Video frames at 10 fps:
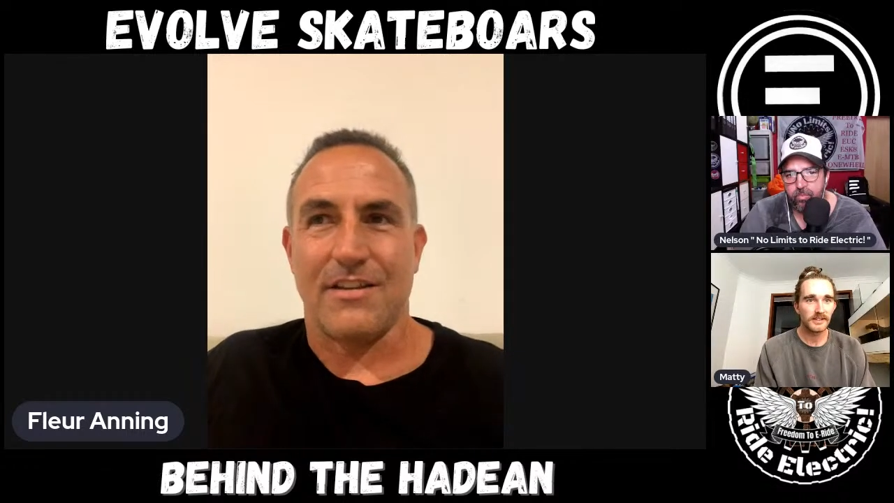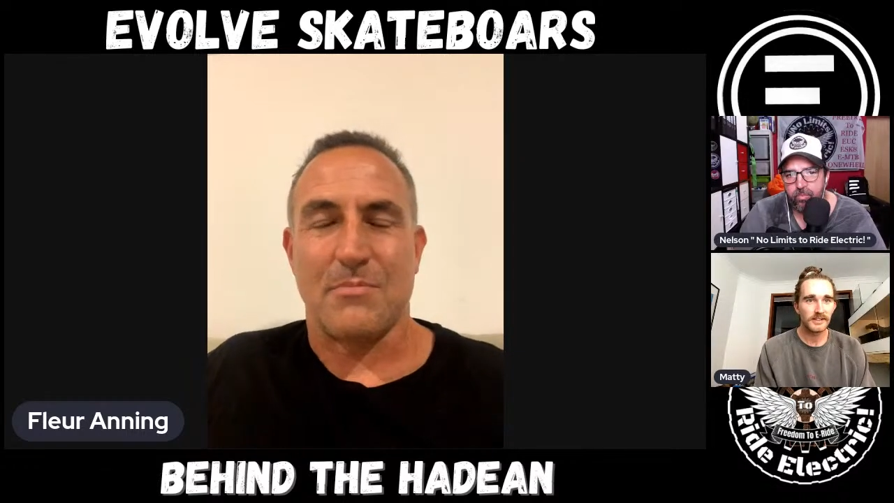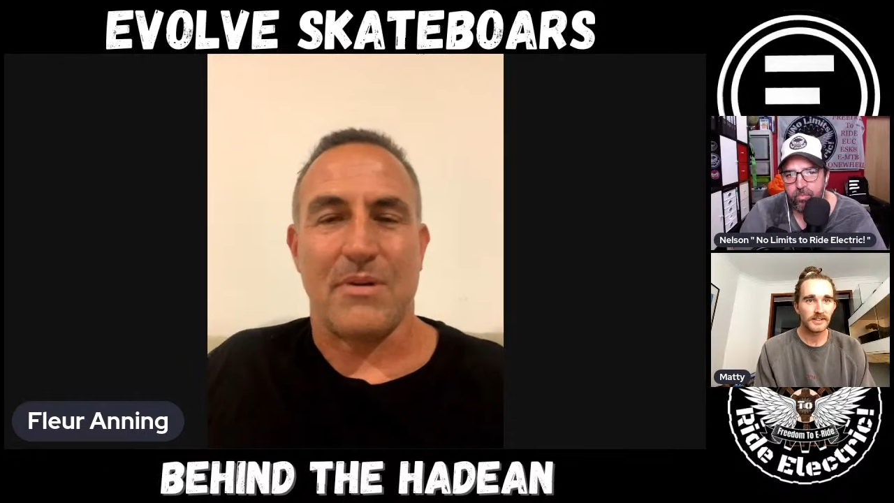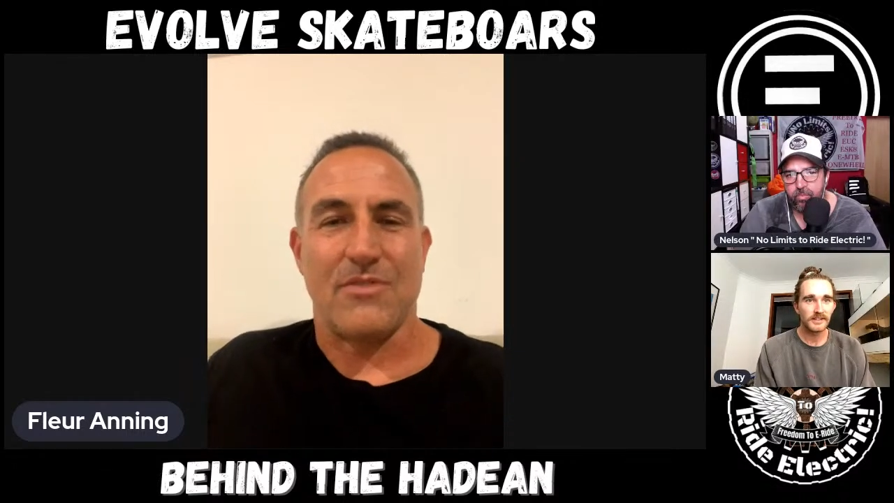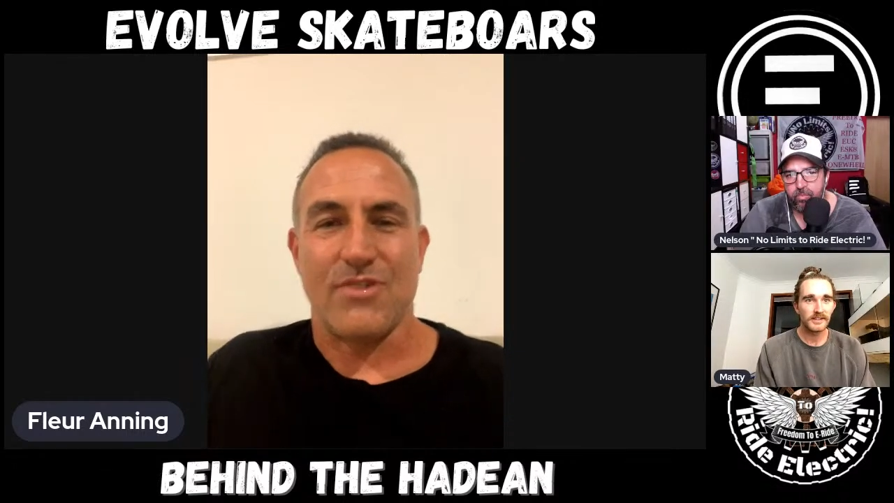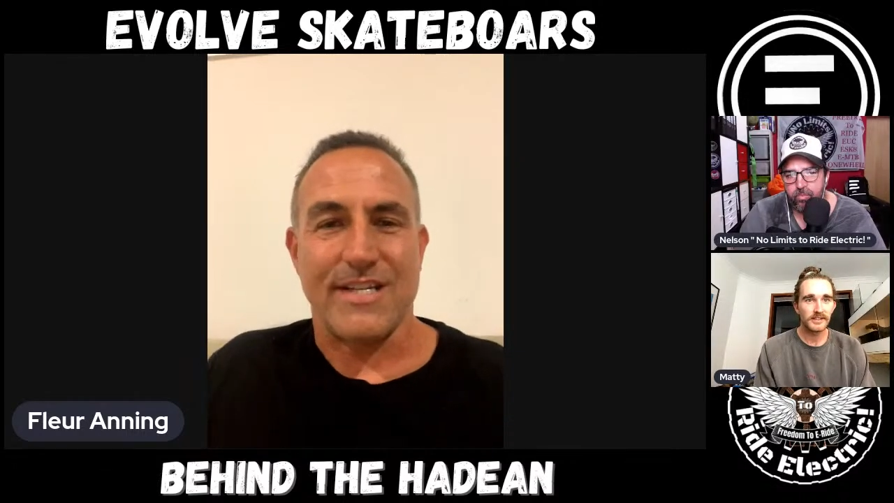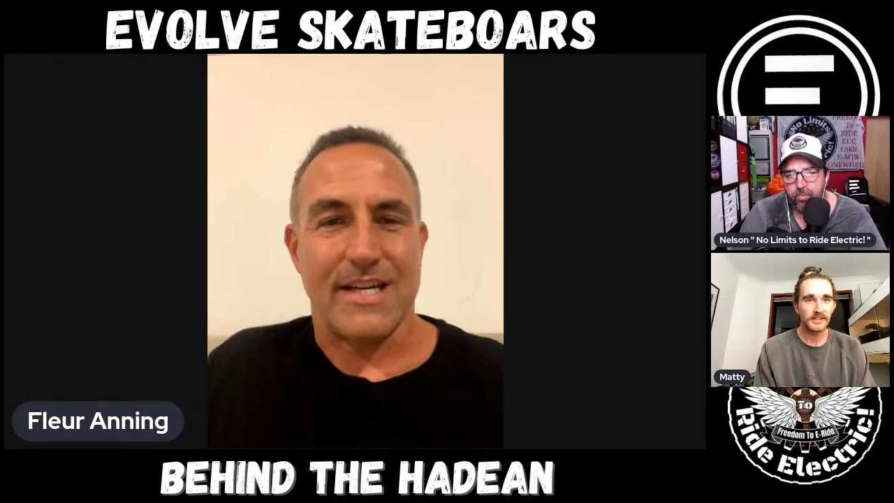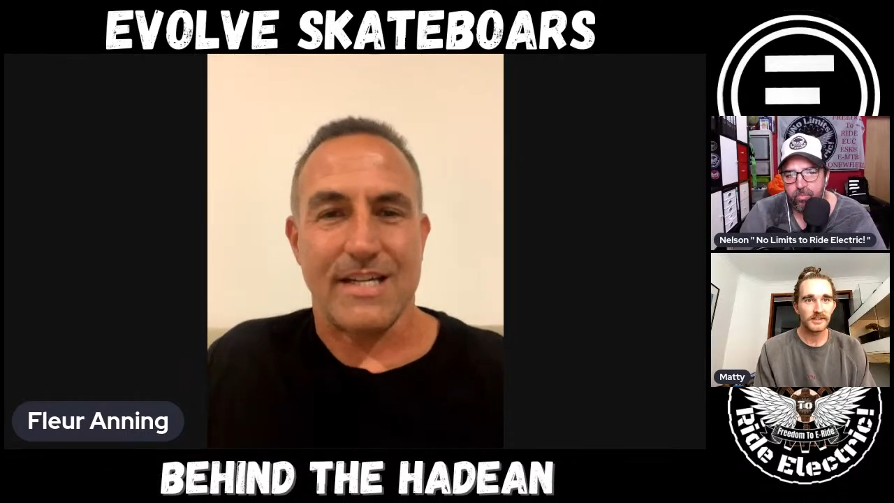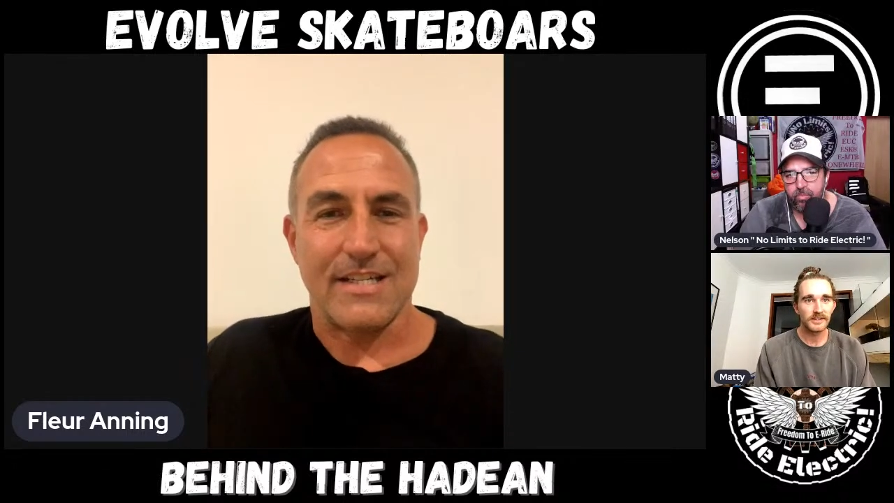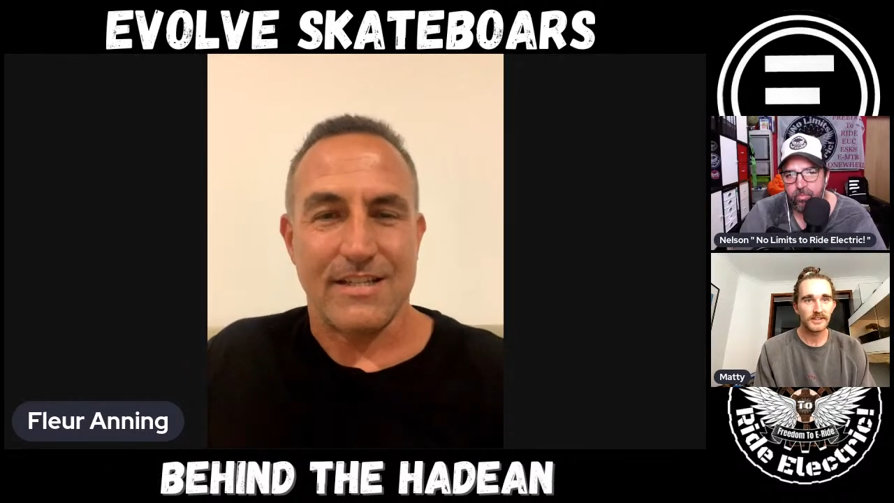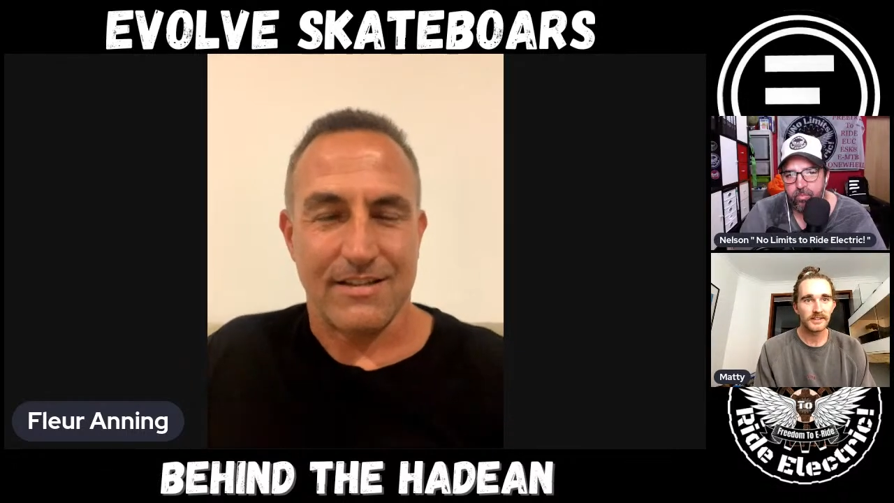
that's been redone.